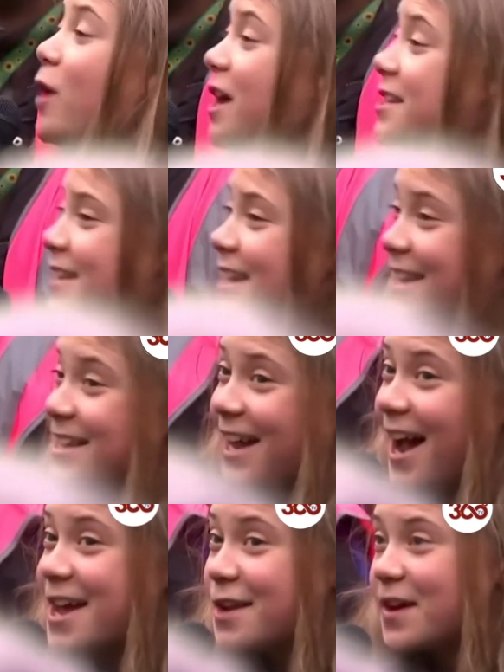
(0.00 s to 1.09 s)
We're sick and
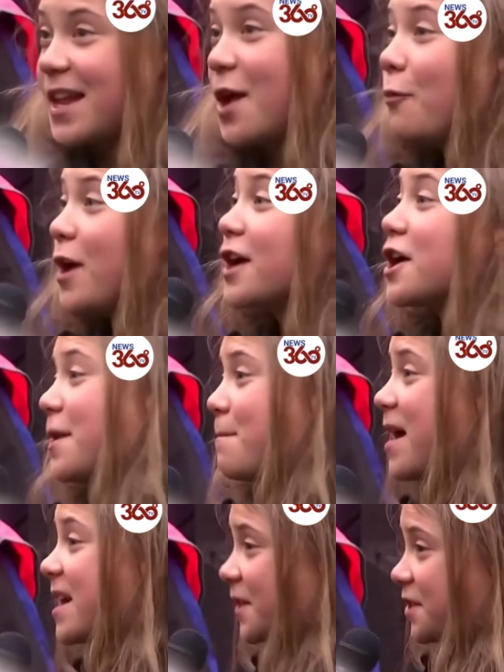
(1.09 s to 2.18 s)
tired of it and we're gonna
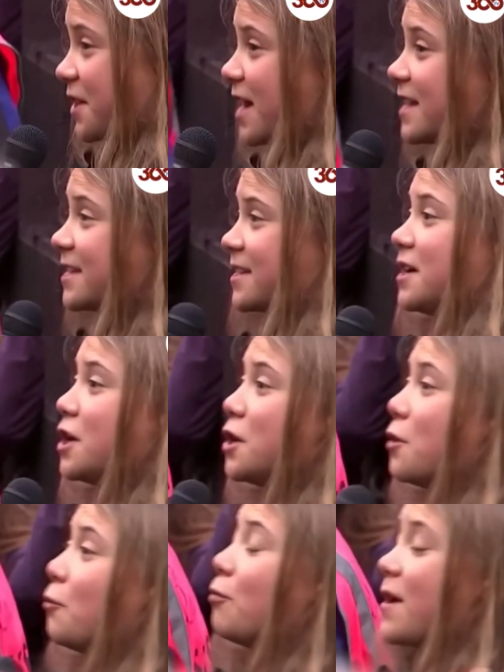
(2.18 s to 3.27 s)
make the change,
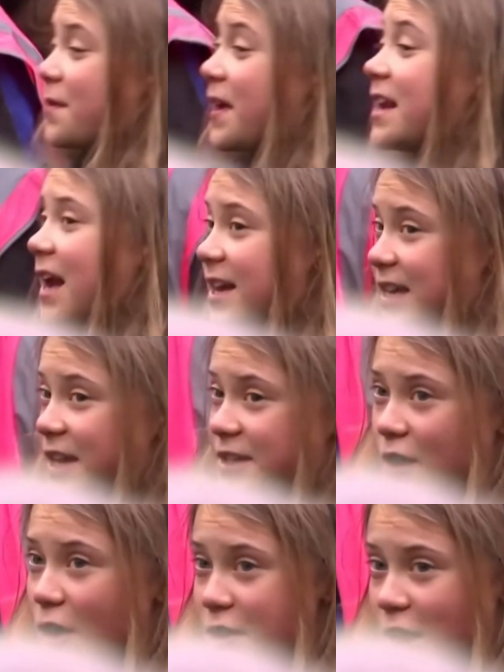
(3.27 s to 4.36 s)
whether they like
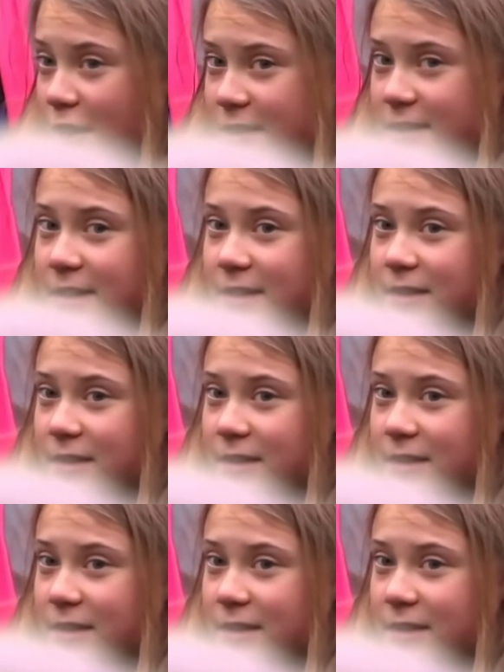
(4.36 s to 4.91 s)
it or not.